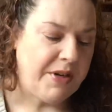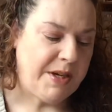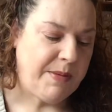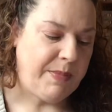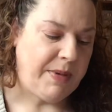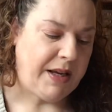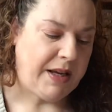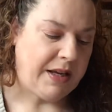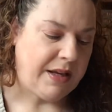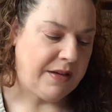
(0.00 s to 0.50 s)

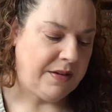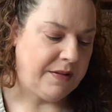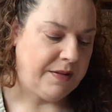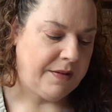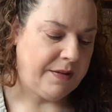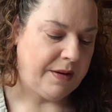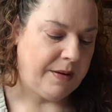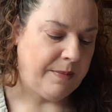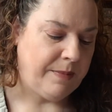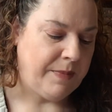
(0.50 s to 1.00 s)
big, it's
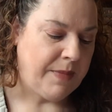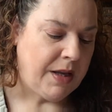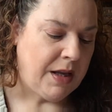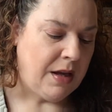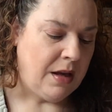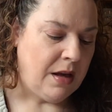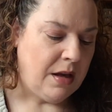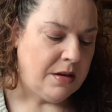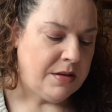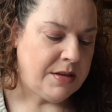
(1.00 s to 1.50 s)

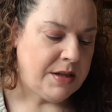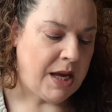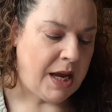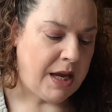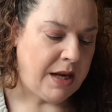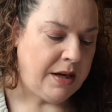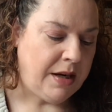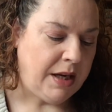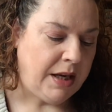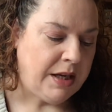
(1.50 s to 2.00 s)

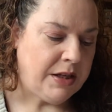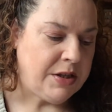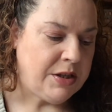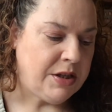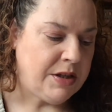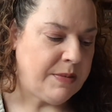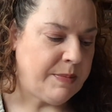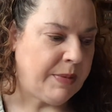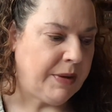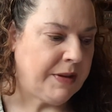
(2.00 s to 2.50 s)
10
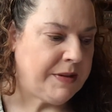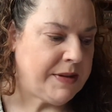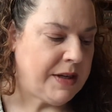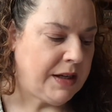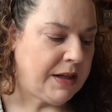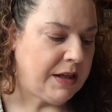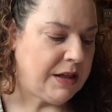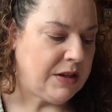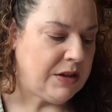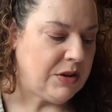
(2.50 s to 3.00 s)
inches by
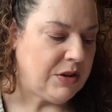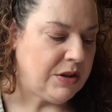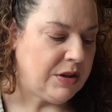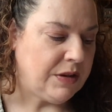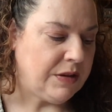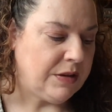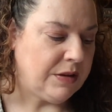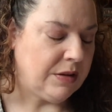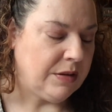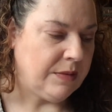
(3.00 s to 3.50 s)
10
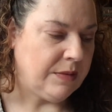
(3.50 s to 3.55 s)
inches.